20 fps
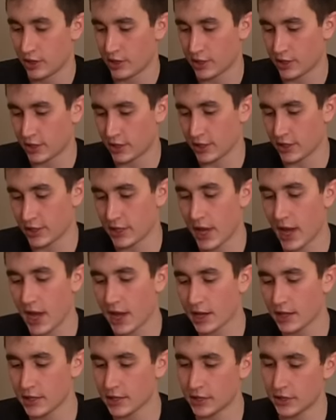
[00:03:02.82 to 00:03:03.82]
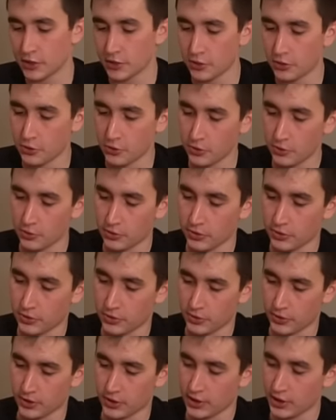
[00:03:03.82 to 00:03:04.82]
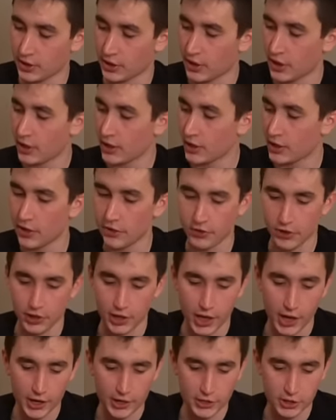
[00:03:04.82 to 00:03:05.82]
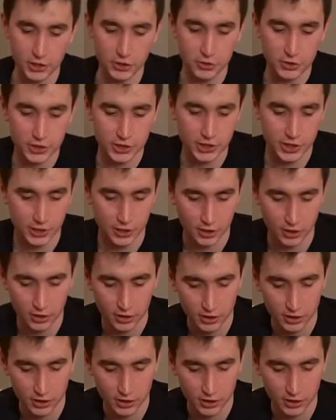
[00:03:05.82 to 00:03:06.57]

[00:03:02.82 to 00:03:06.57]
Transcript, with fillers: it's designed to give you a lot of juice